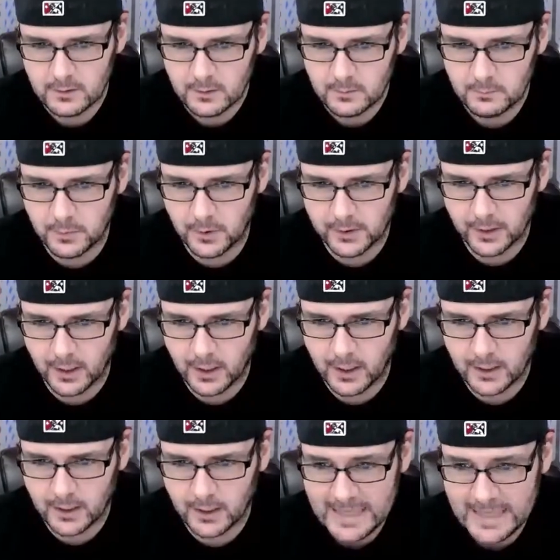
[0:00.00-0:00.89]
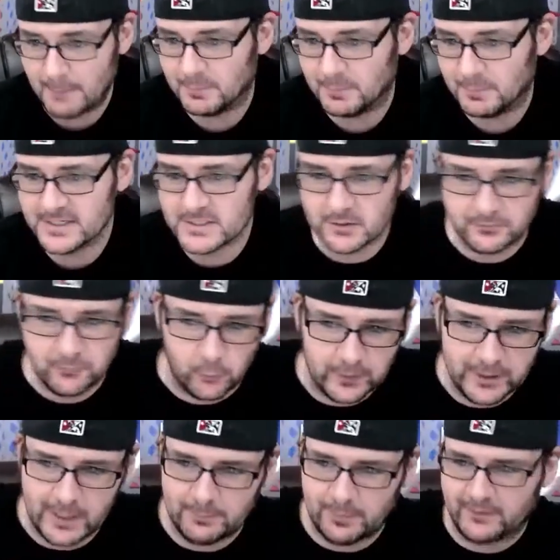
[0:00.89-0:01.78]
But uh, yeah, but these are
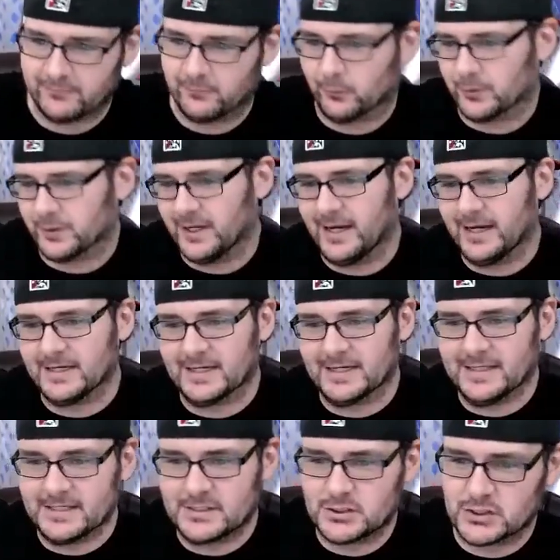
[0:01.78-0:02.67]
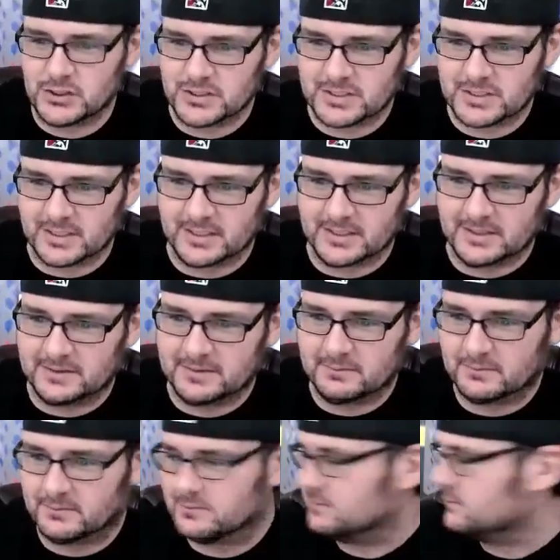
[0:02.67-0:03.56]
48 by 48, and it's just a.
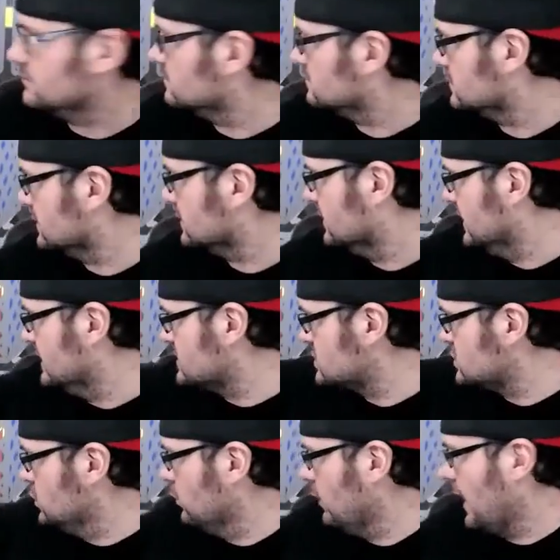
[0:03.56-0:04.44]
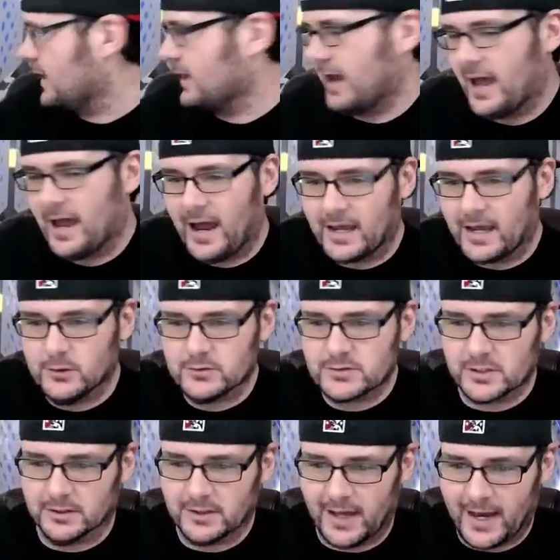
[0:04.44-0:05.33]
These two I I used a
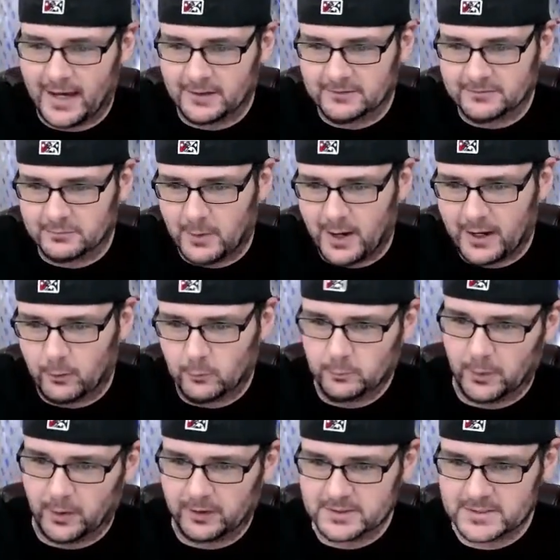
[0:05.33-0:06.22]
lot of my own parts.